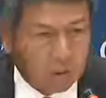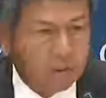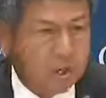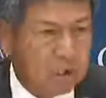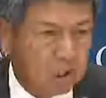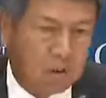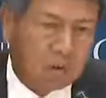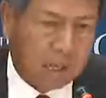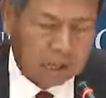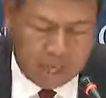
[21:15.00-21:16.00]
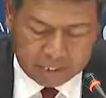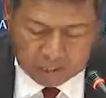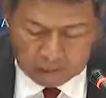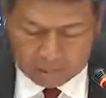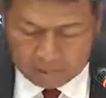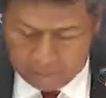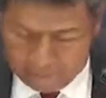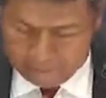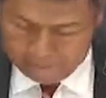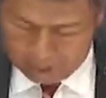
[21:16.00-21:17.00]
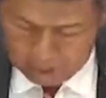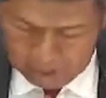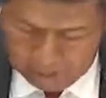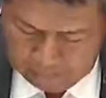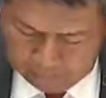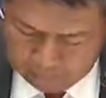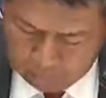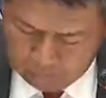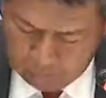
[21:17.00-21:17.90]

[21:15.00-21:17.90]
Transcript: Convention of Landmines. Um,